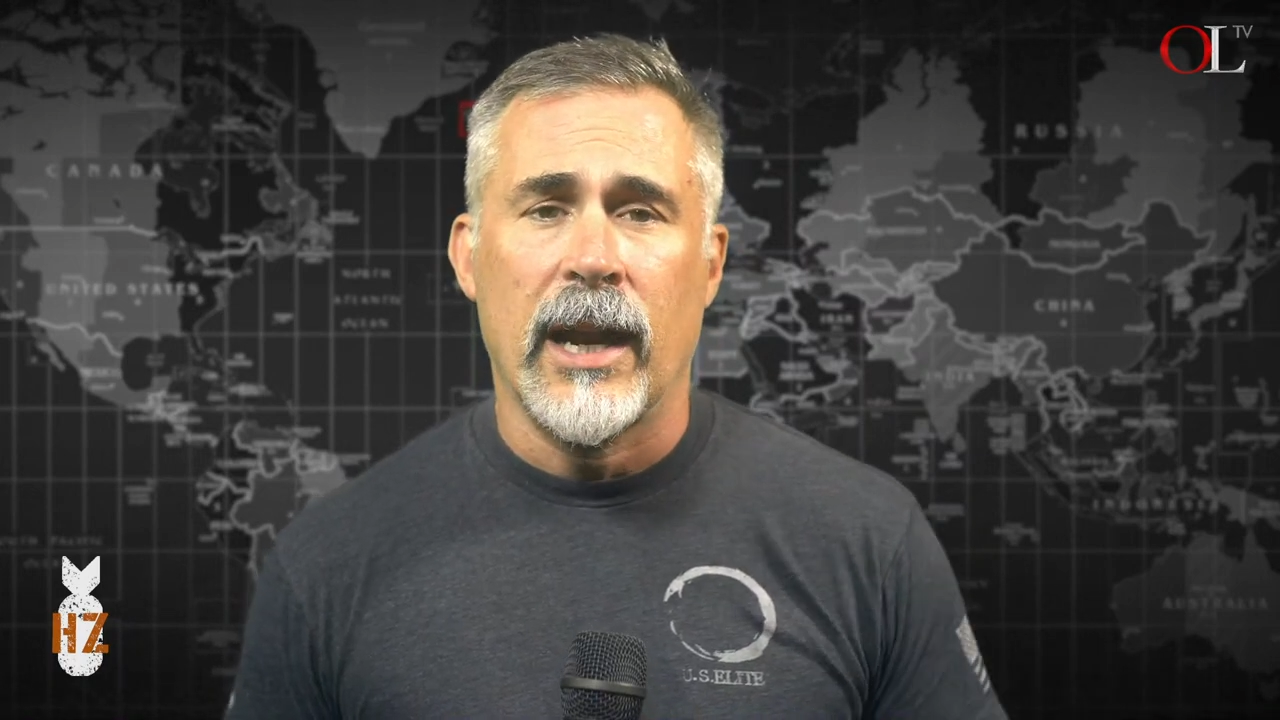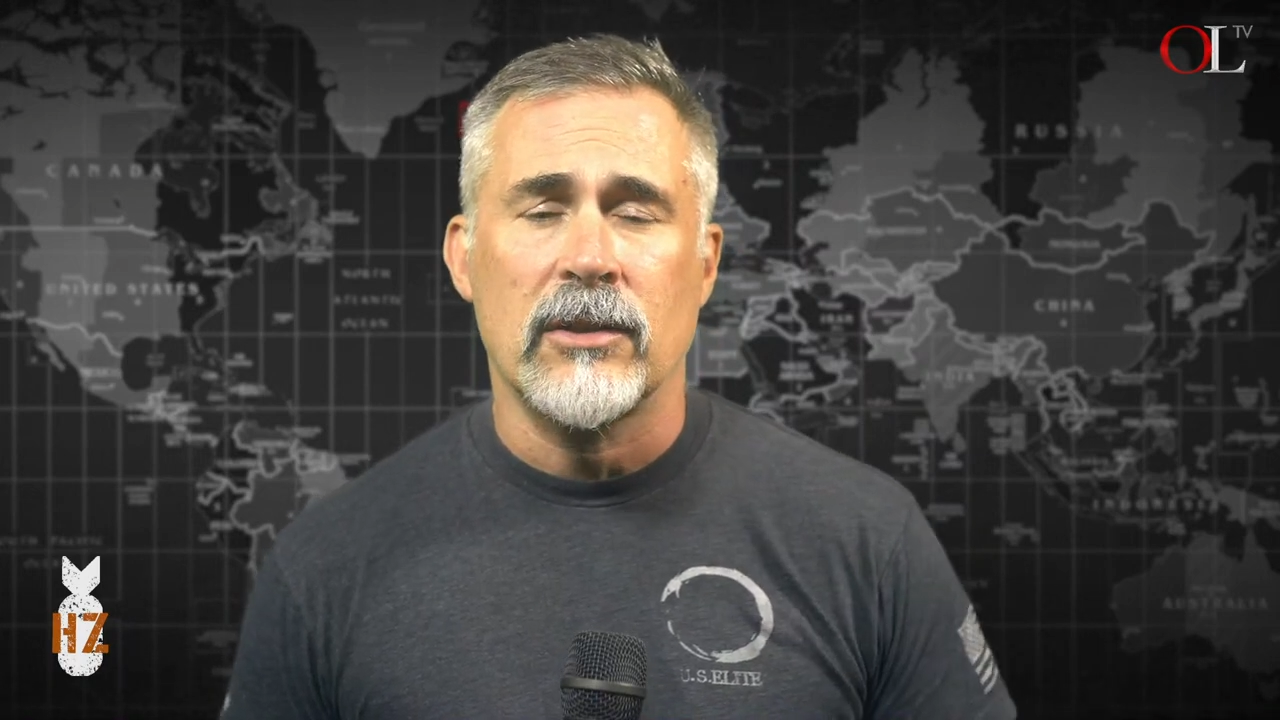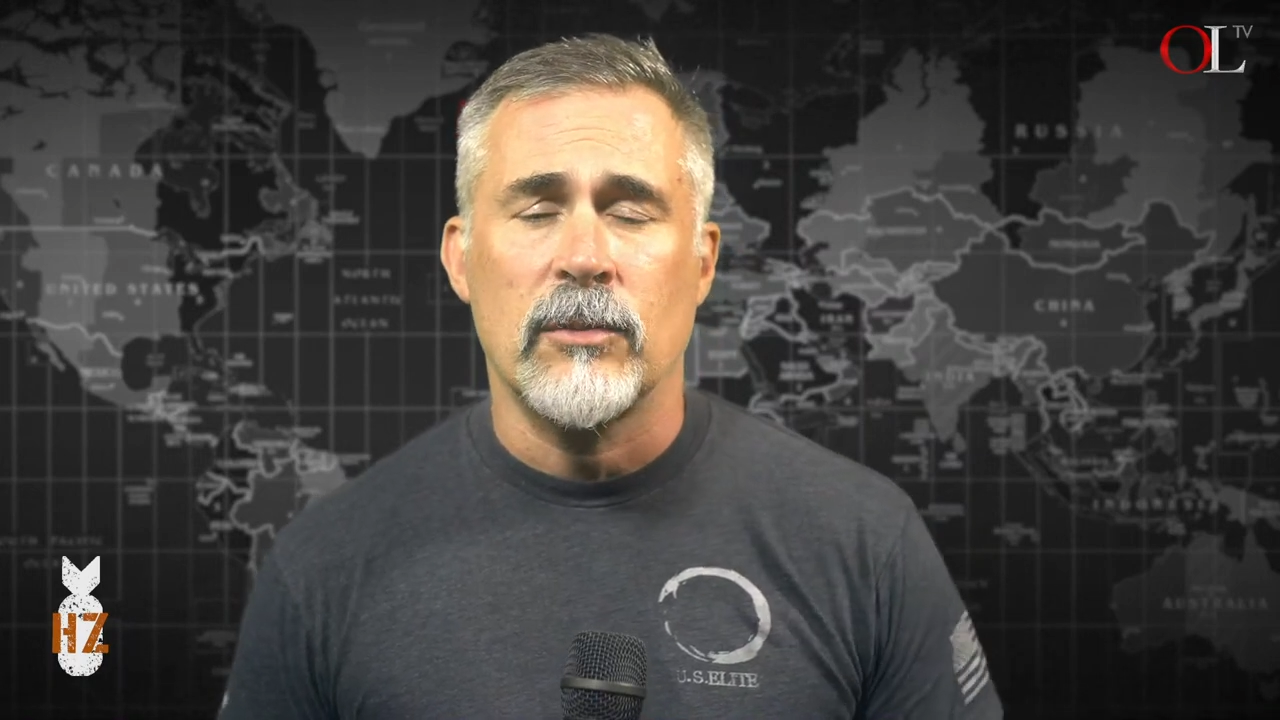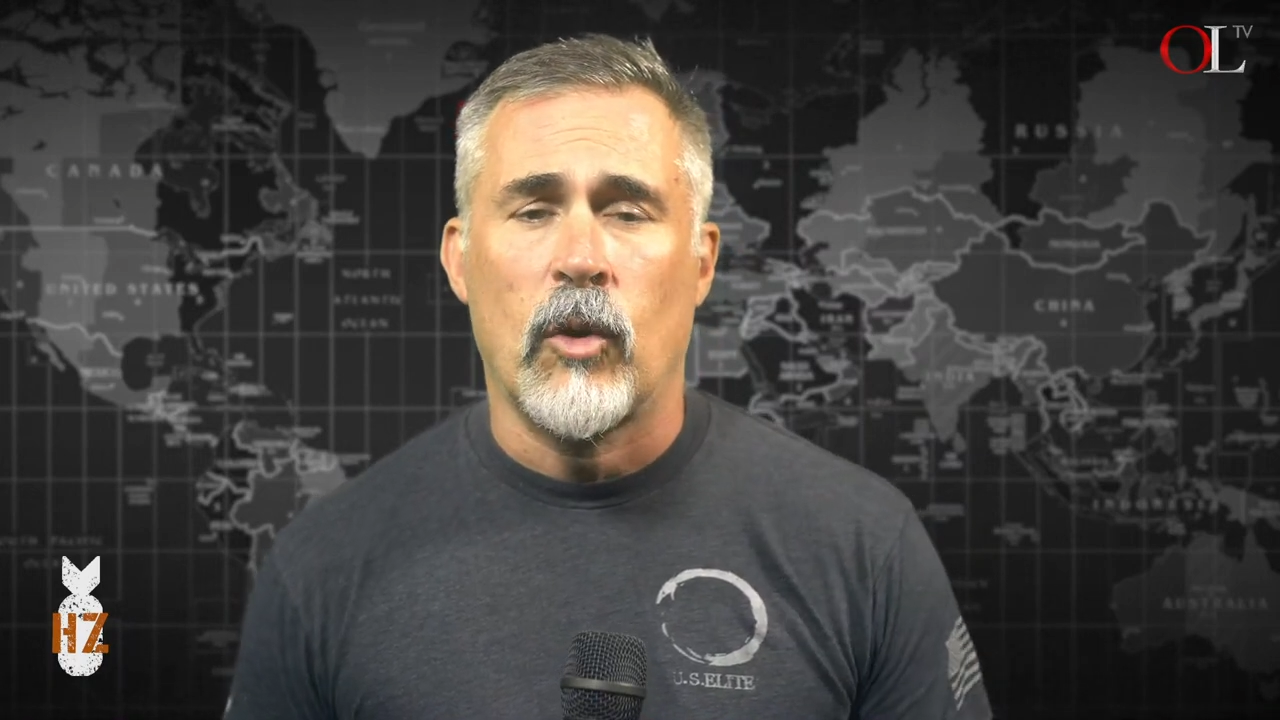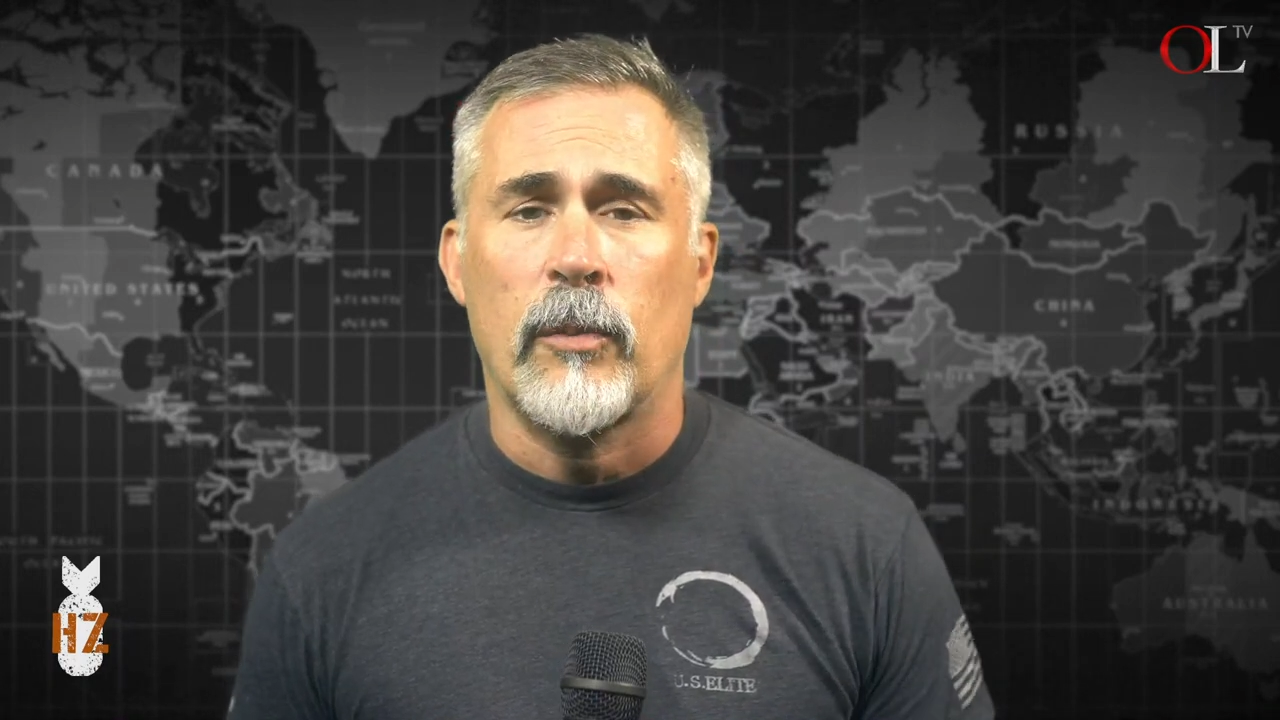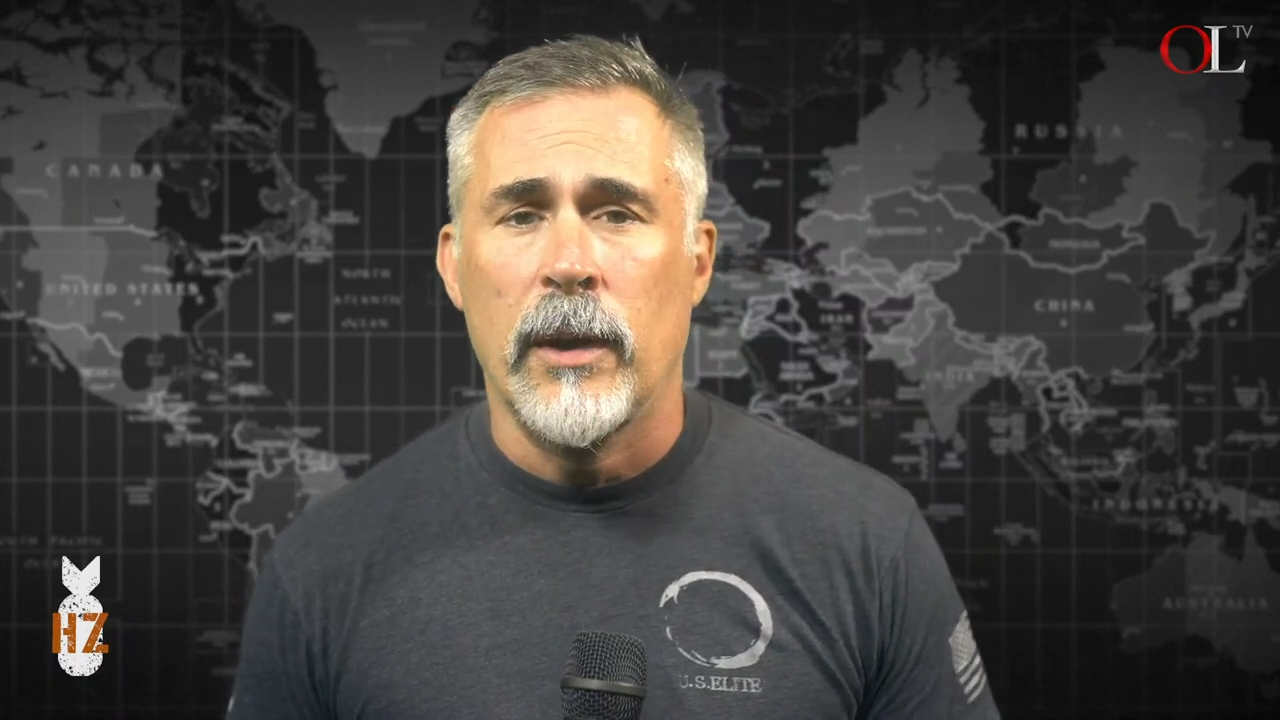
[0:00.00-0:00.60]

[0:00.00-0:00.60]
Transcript: get out to more